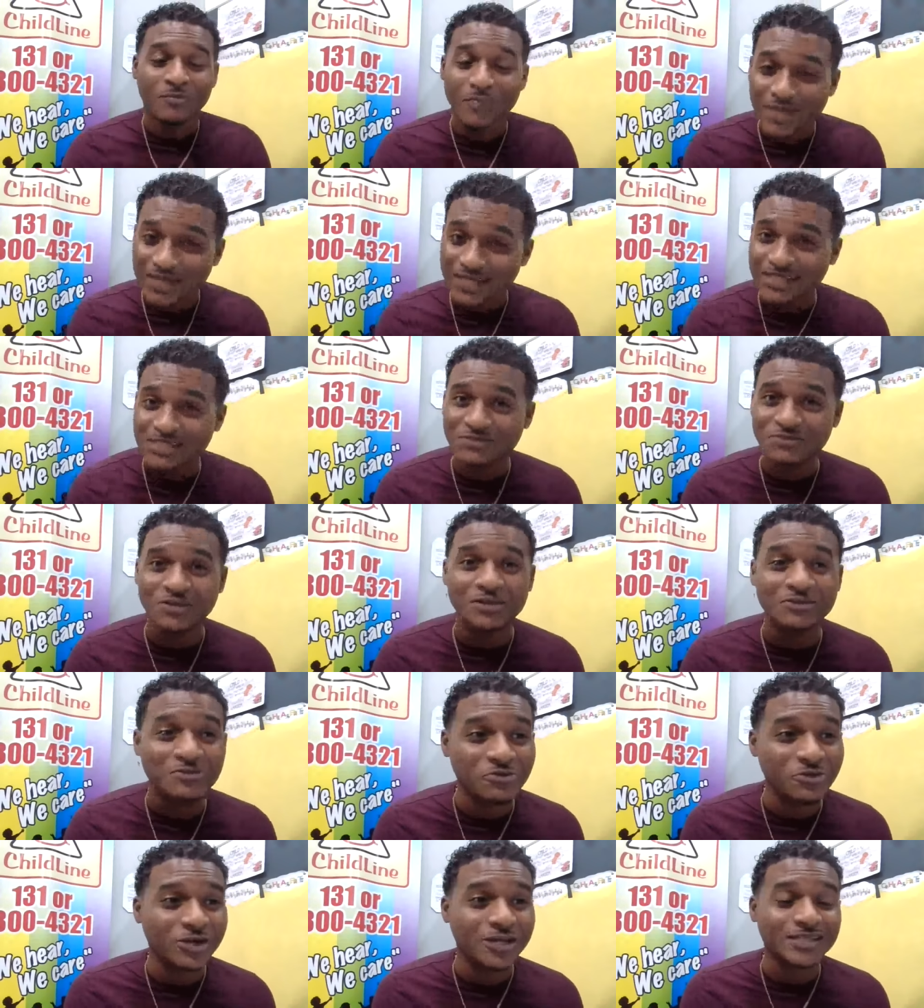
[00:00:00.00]
Please feel
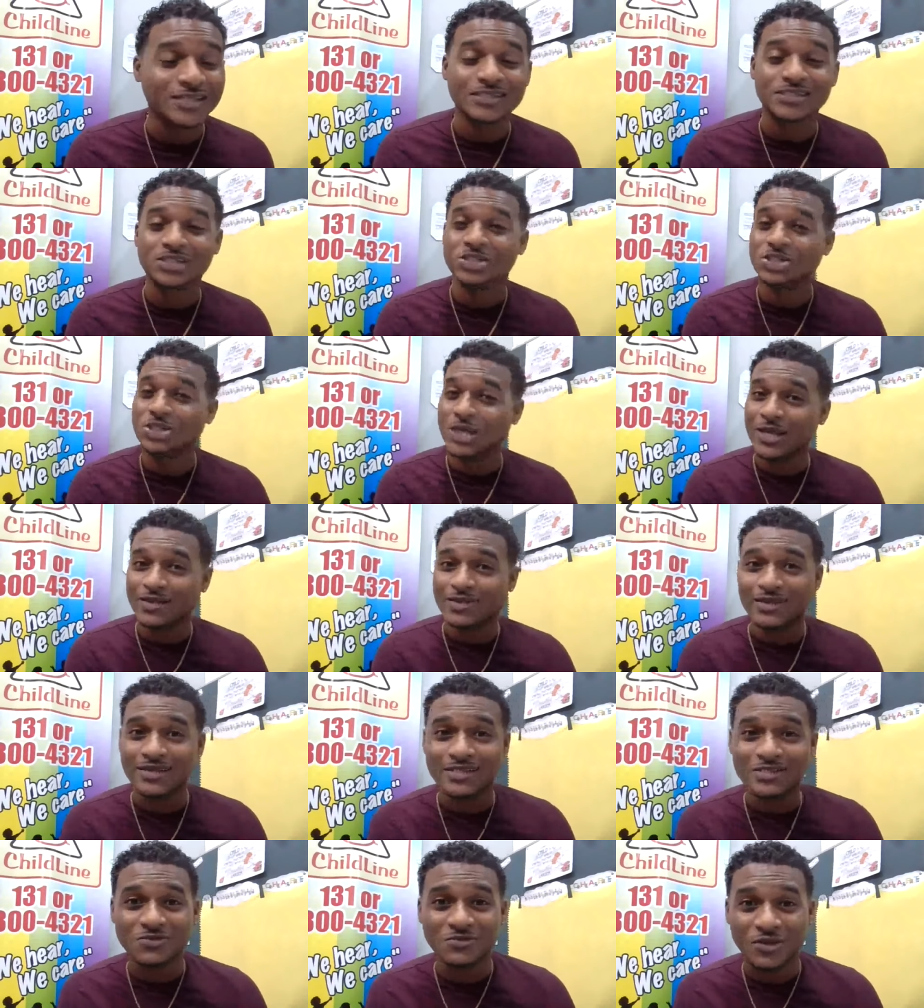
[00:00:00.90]
free to share
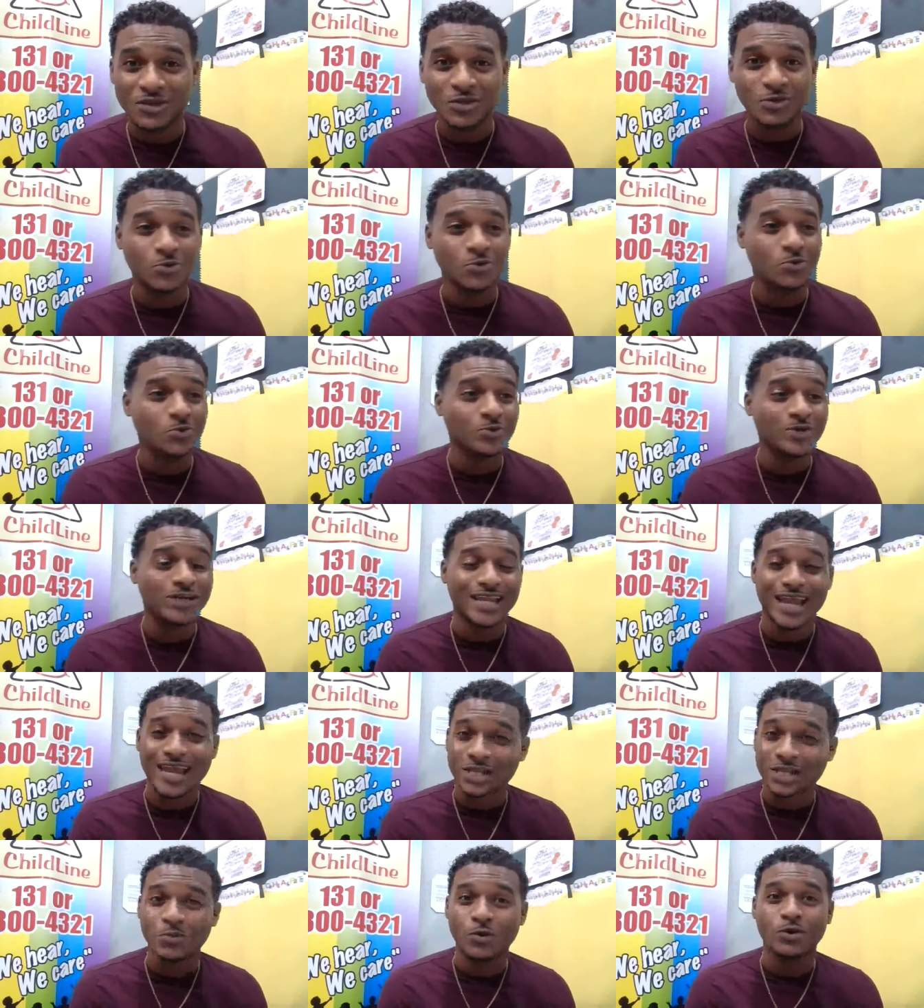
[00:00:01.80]
this video with
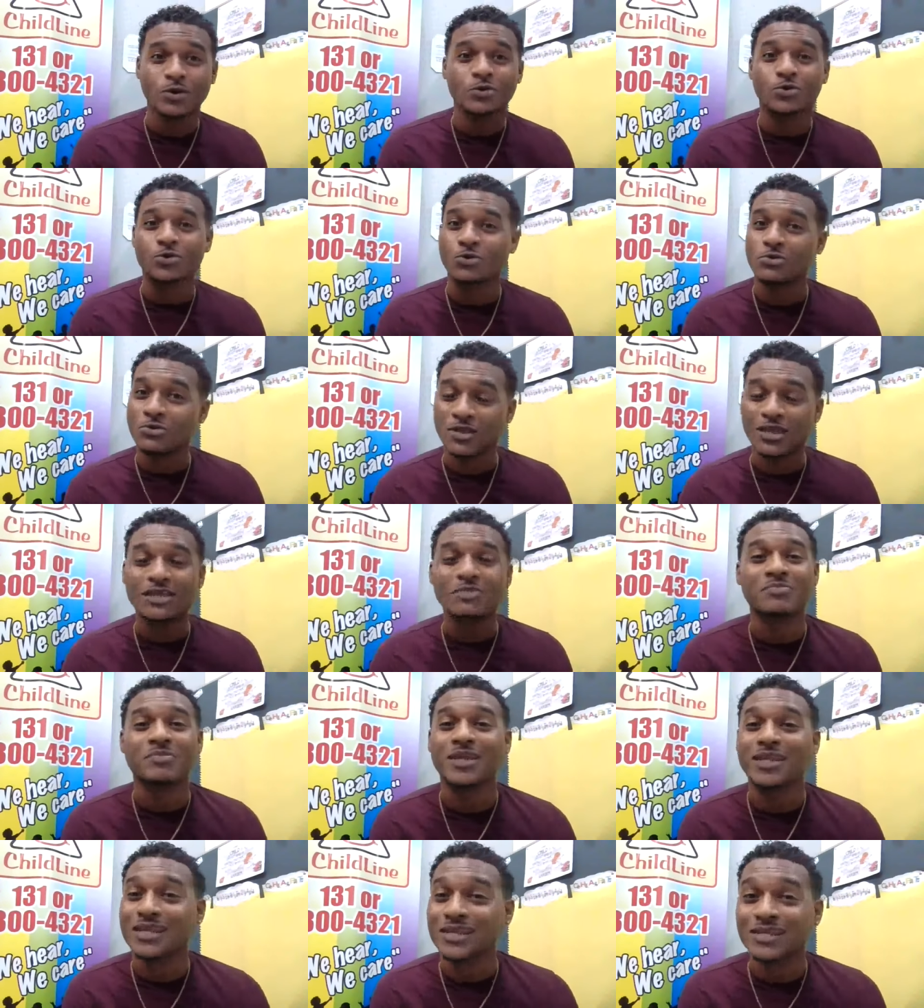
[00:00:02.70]
anyone who you
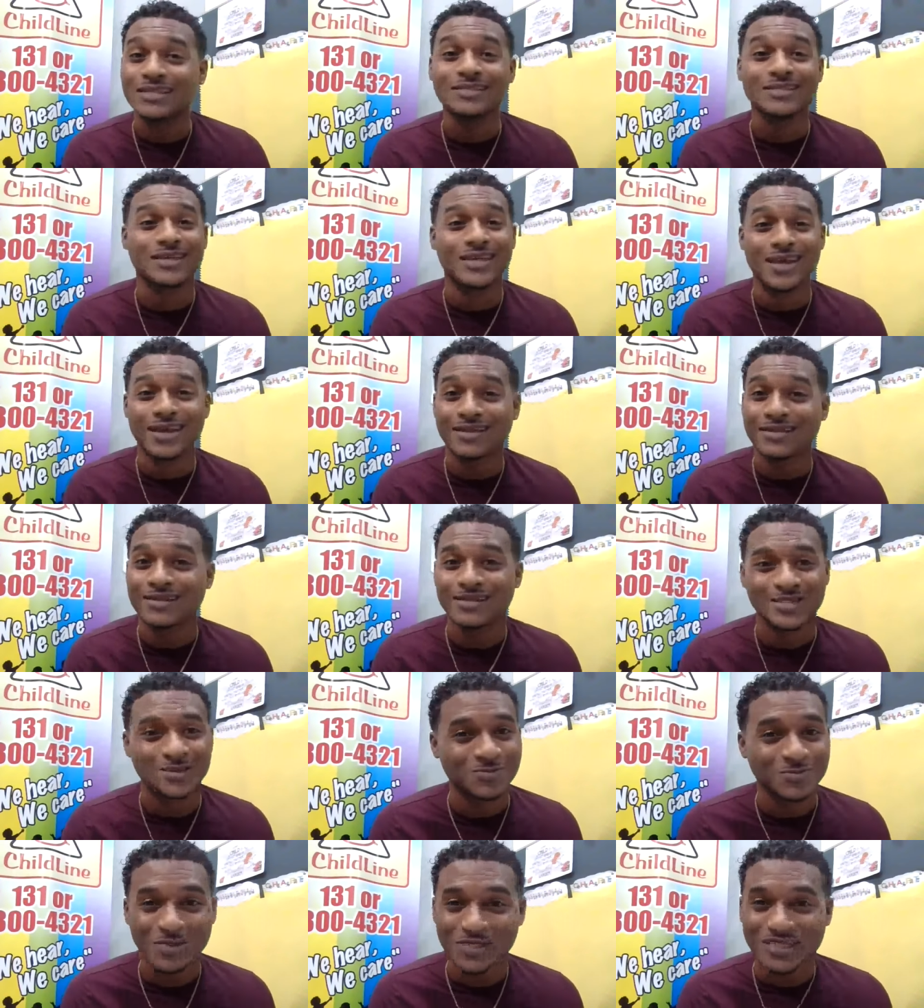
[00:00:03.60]
think may need to hear
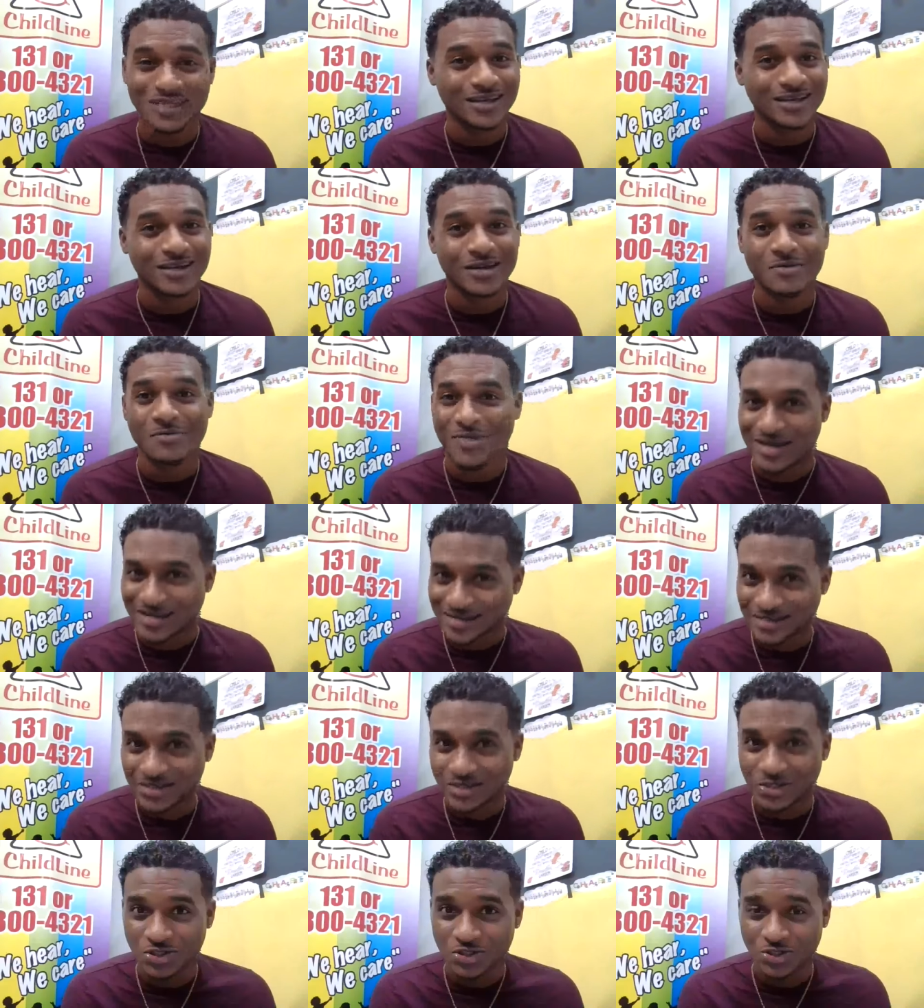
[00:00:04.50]
this particular
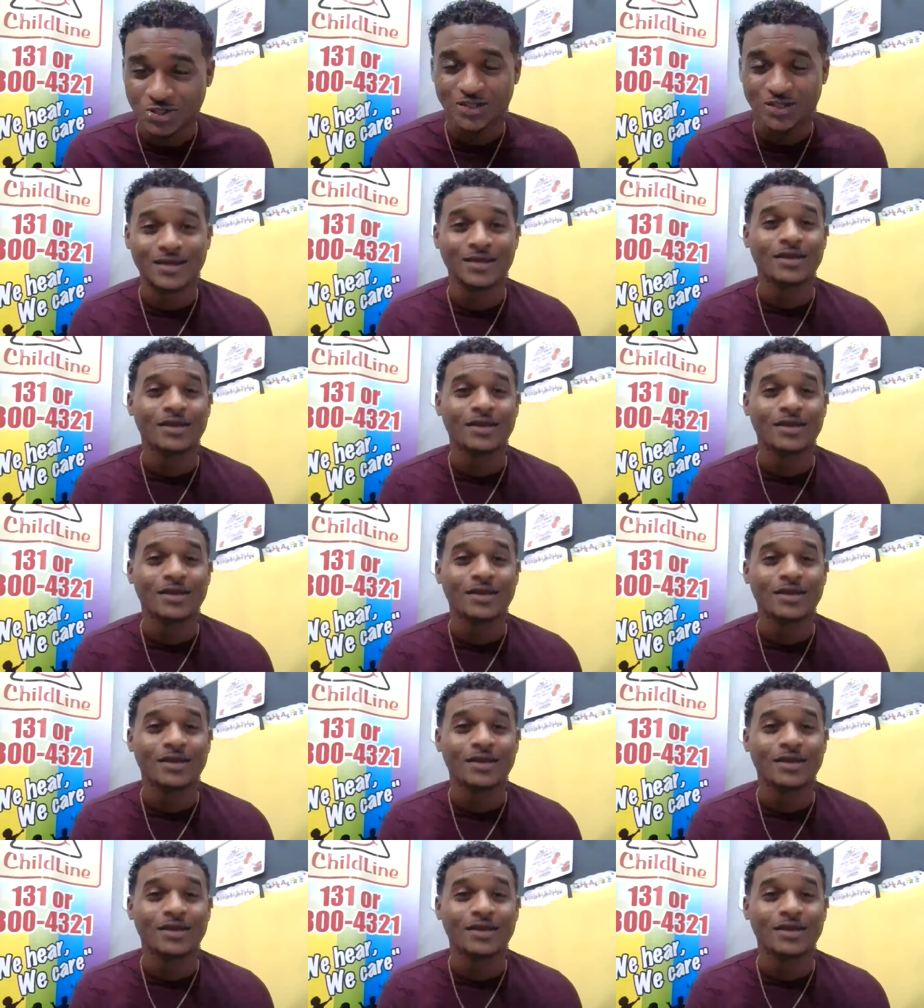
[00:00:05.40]
message.